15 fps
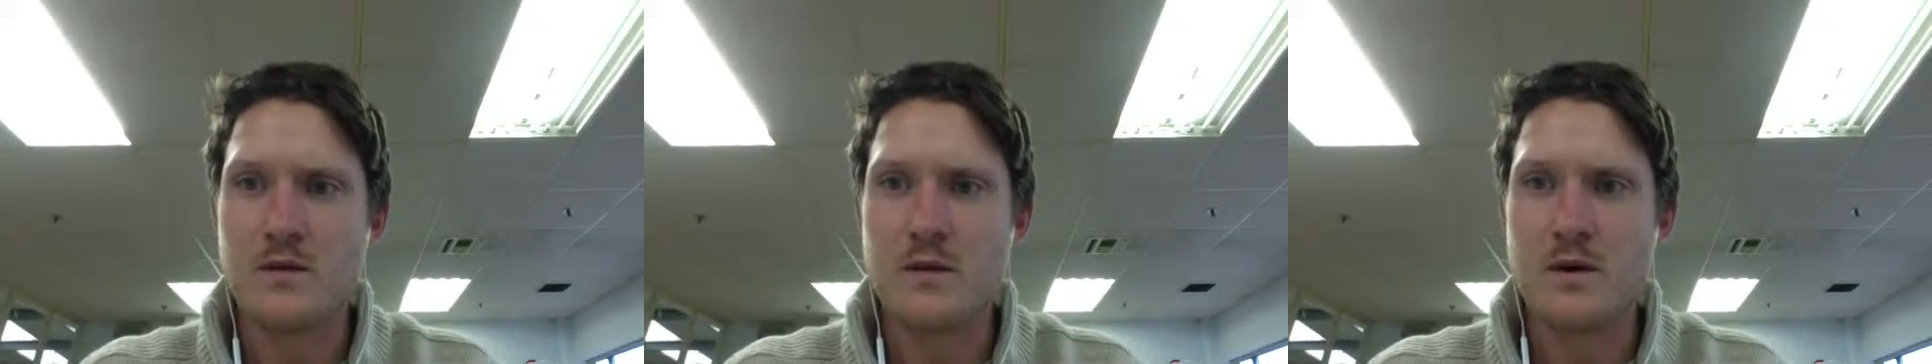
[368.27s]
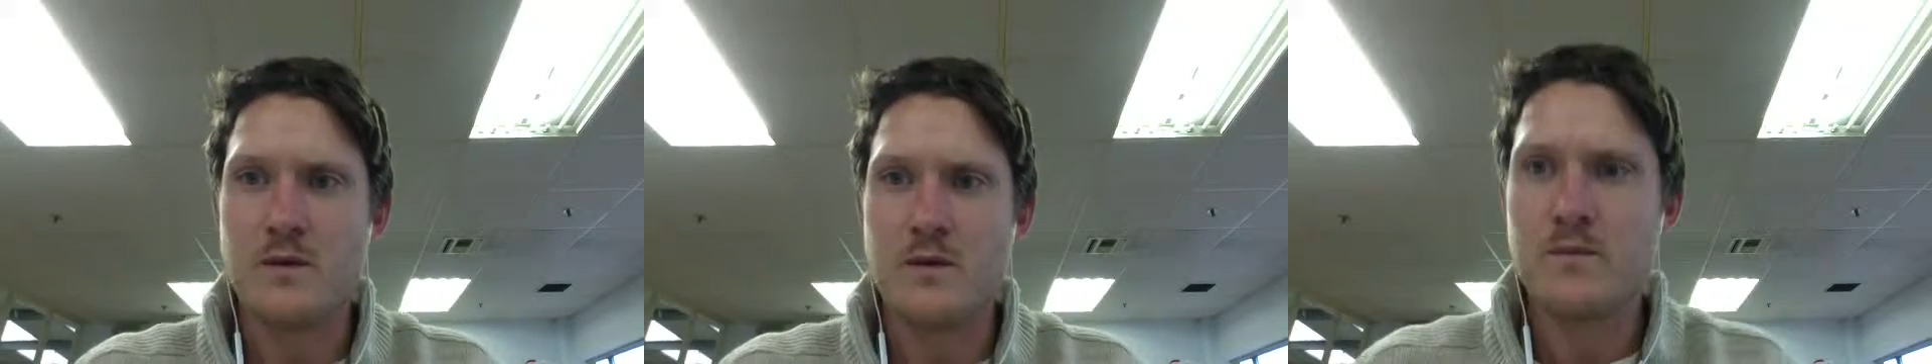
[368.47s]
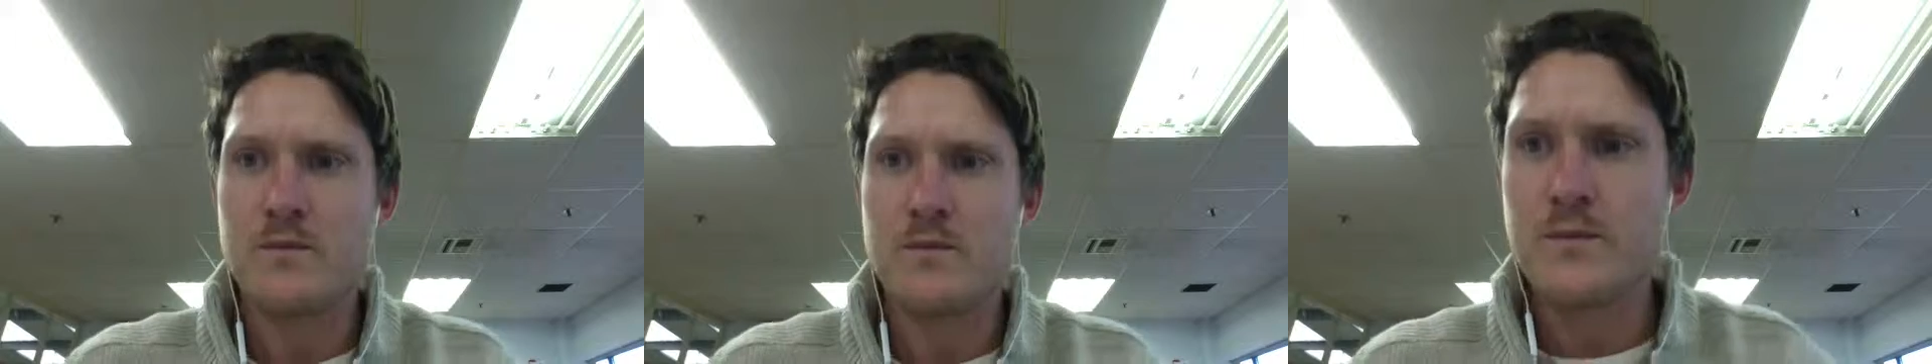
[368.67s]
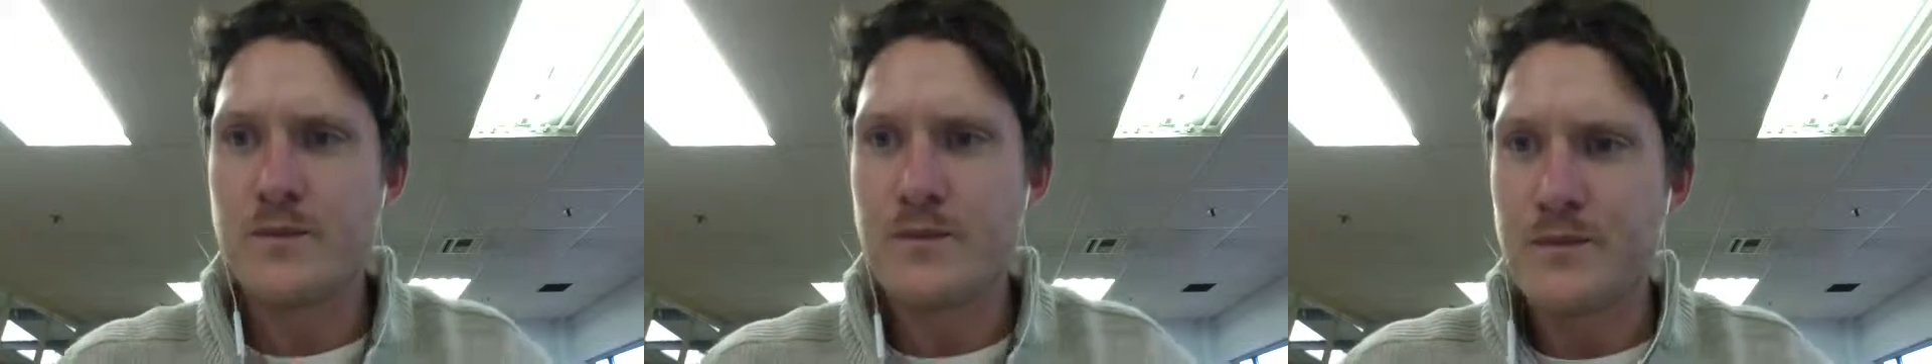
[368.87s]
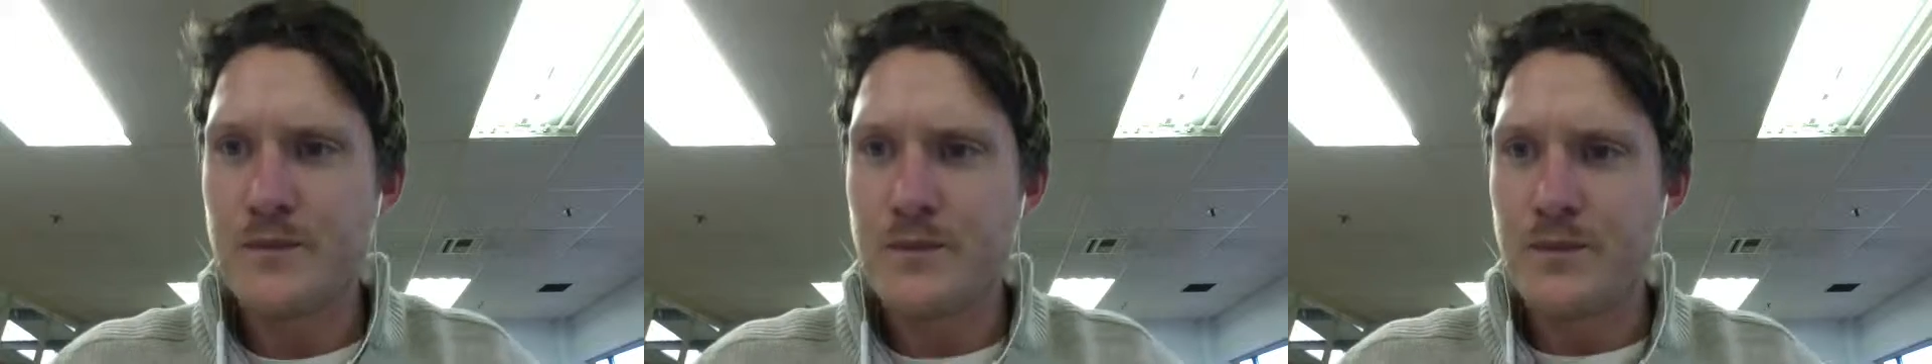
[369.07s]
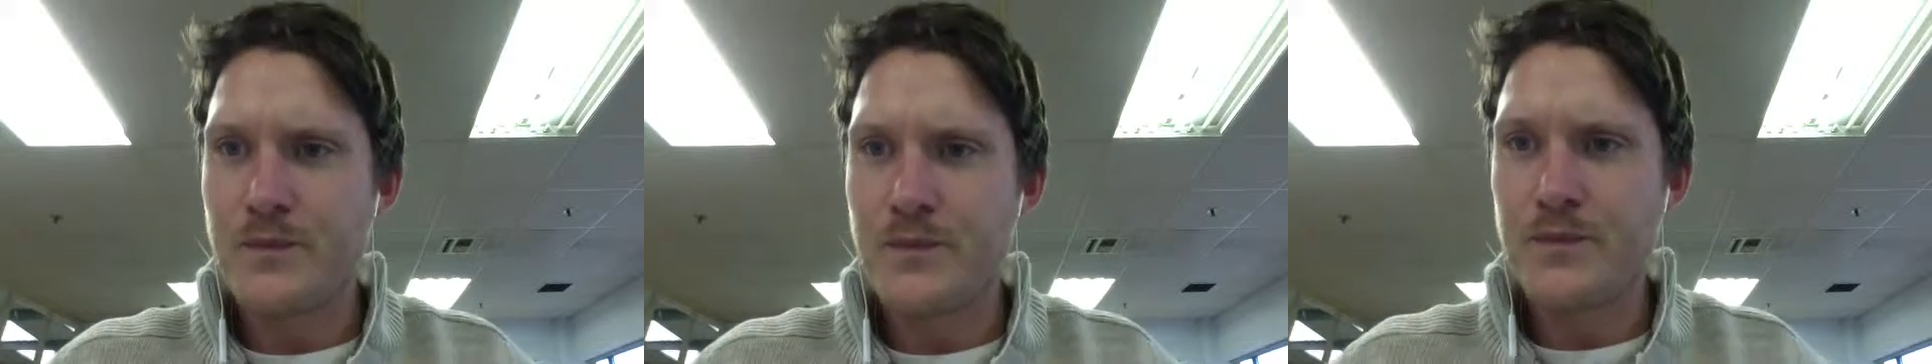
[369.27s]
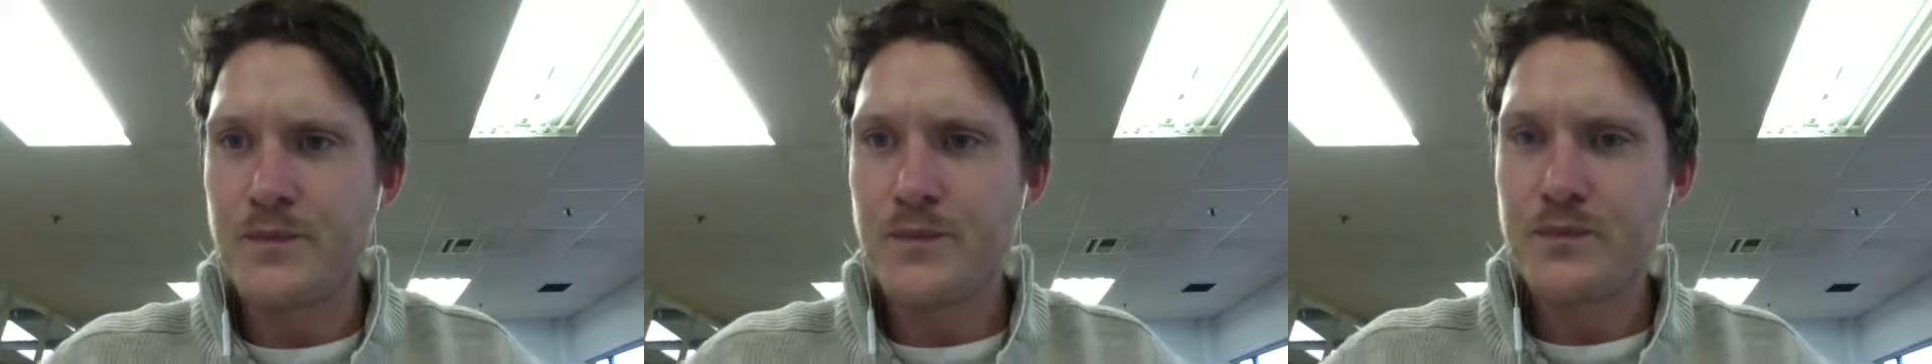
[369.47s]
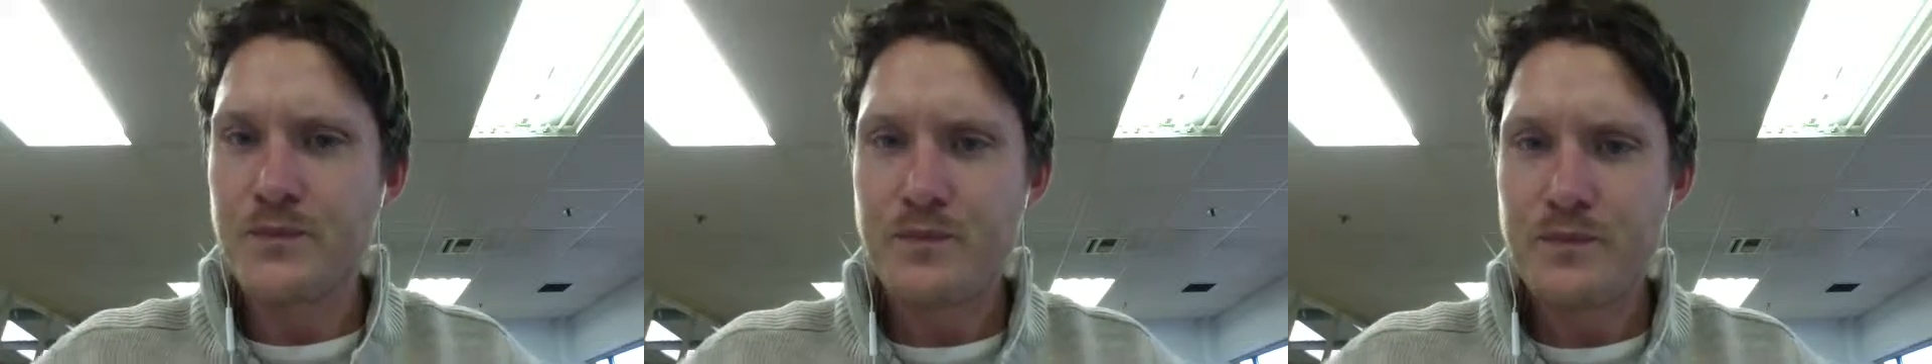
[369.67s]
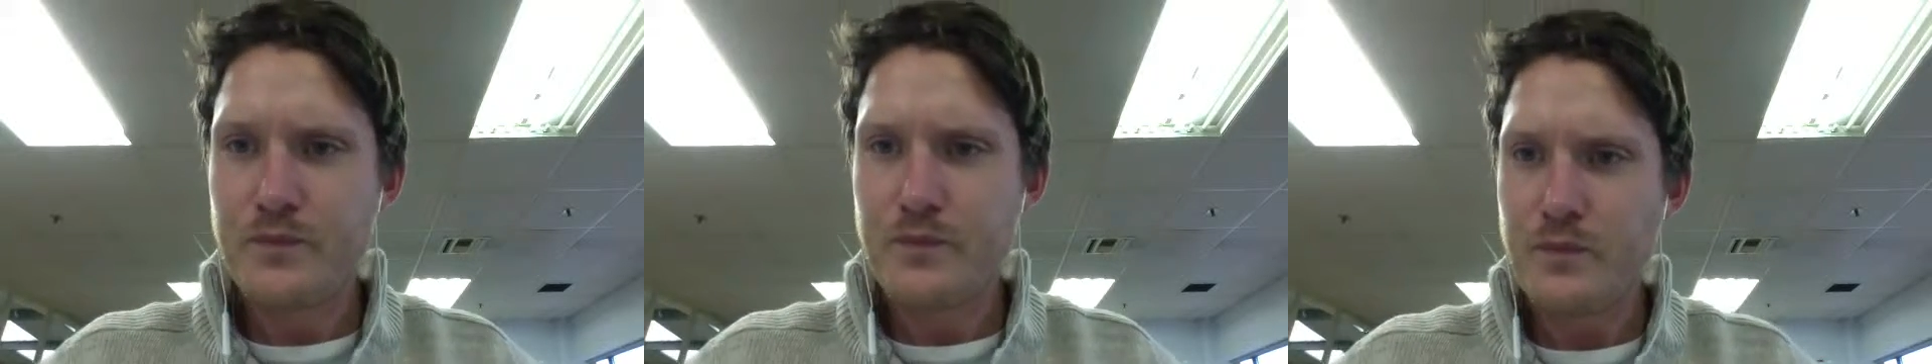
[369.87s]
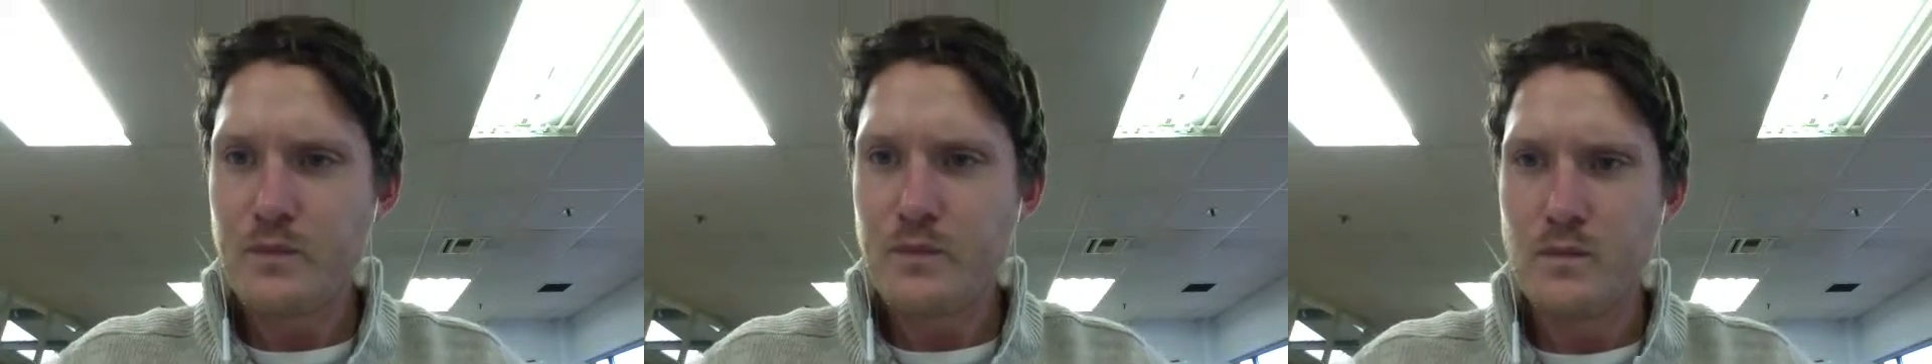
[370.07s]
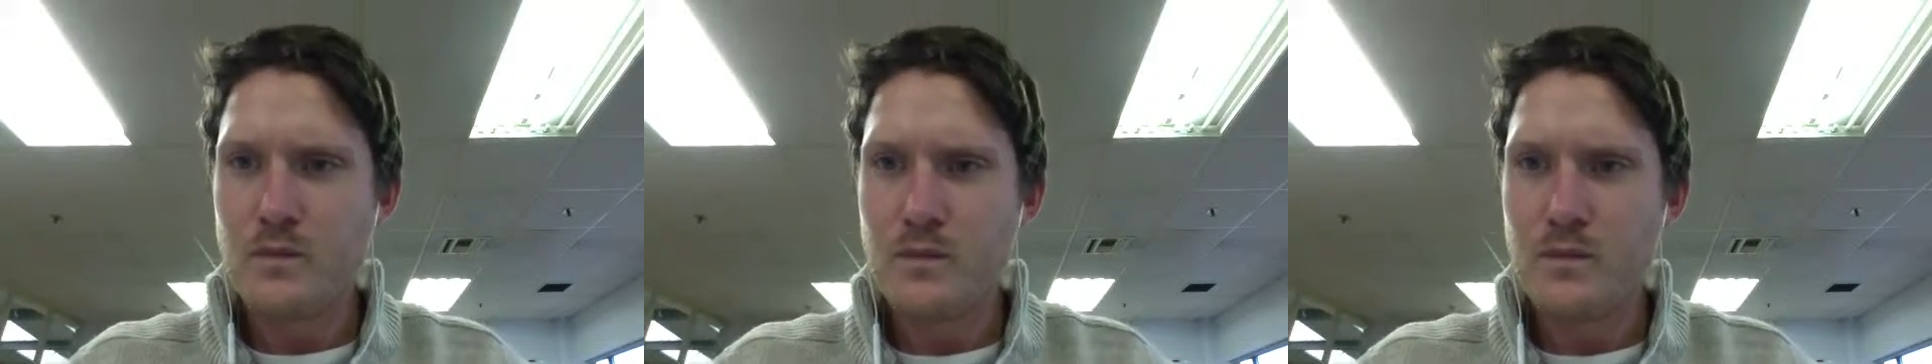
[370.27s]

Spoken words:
as well. That's it. And I think